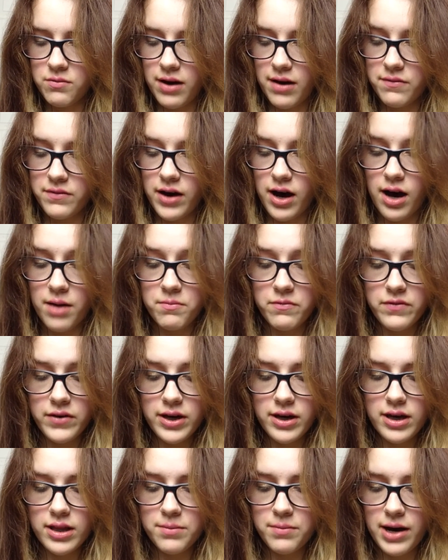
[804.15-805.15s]
whether I'm
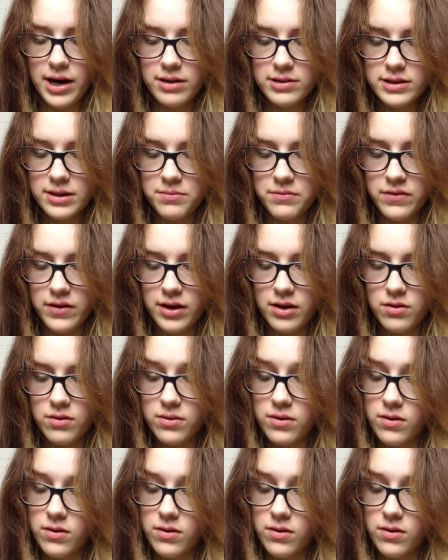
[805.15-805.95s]
thinking about something